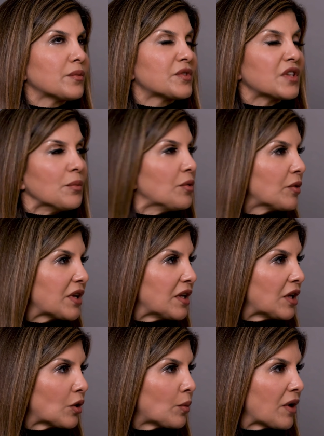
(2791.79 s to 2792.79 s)
some people can
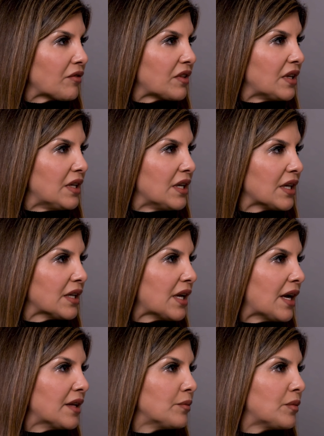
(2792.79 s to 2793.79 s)
get away with eating it
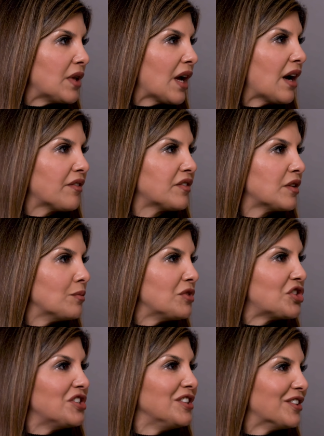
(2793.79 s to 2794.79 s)
and they have the
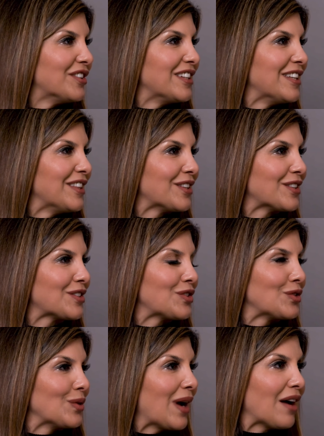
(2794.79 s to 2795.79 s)
machinery in there
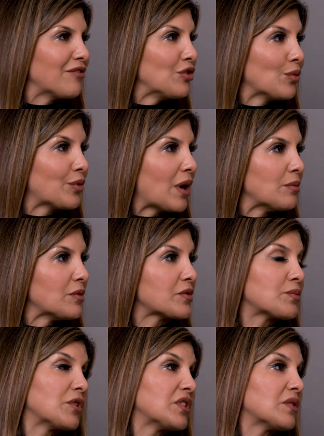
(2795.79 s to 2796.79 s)
to have no problems,
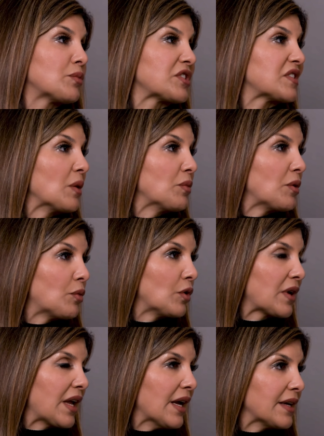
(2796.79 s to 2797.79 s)
but some people
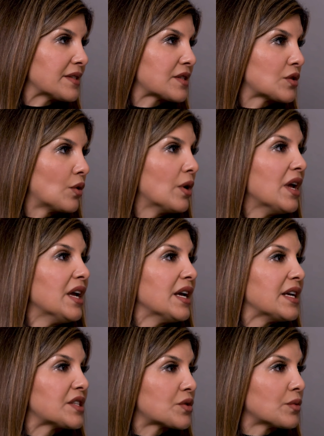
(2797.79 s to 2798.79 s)
can't. So
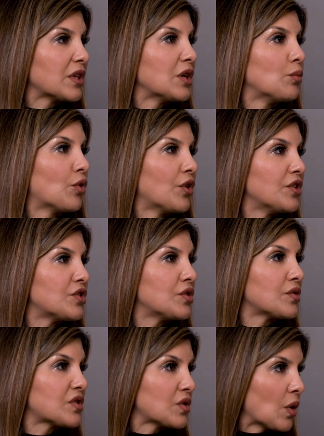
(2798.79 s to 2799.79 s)
it's really important
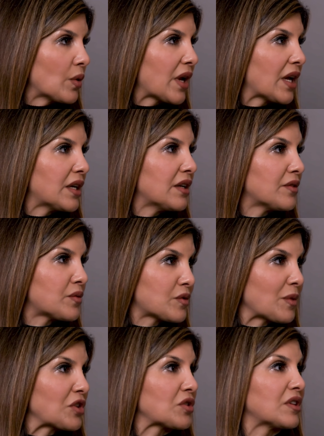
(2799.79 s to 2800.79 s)
to soak it,
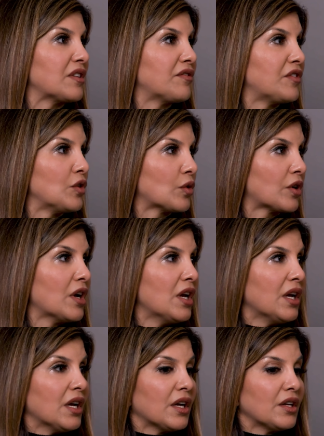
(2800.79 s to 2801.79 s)
especially if you're
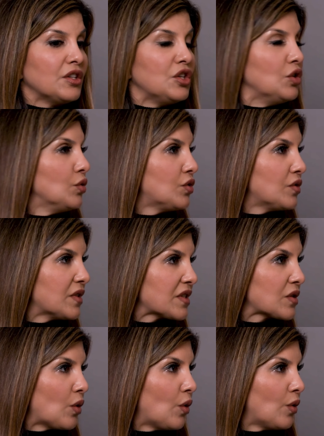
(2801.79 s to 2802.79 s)
new to
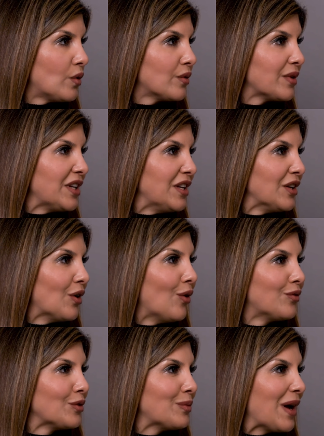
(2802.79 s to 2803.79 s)
this whole eating whole
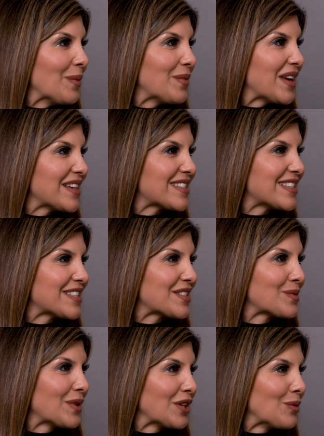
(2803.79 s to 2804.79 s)
food plant-based.
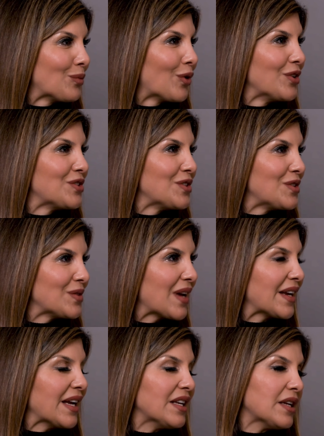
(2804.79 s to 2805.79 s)
It's really important to do
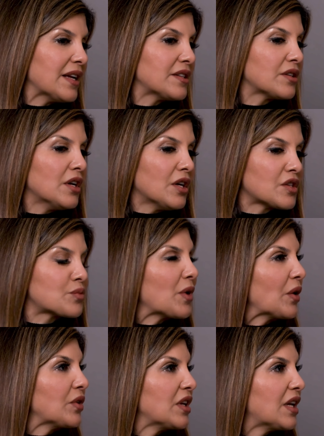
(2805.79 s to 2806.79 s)
that. And
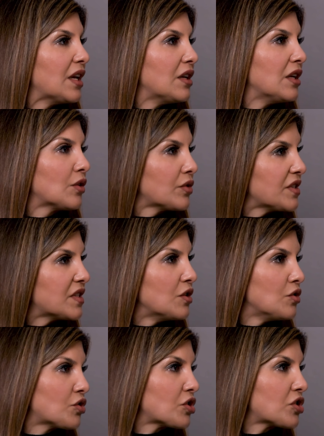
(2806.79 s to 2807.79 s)
sprouting can increase the
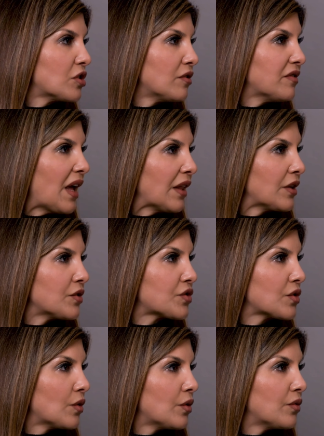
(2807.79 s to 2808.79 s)
nutritional value.
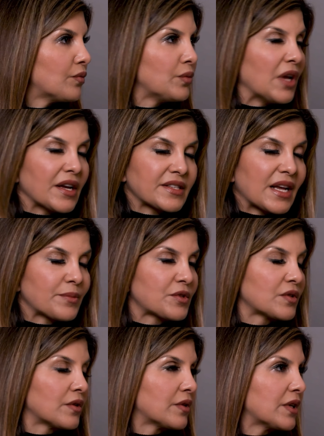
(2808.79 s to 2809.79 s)
So yes,
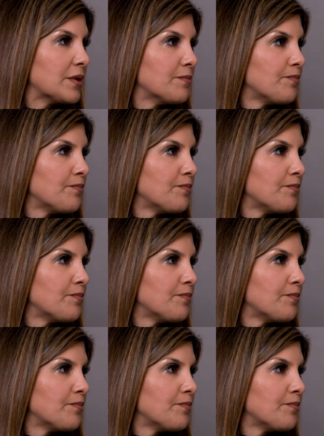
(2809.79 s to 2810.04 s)
absolutely.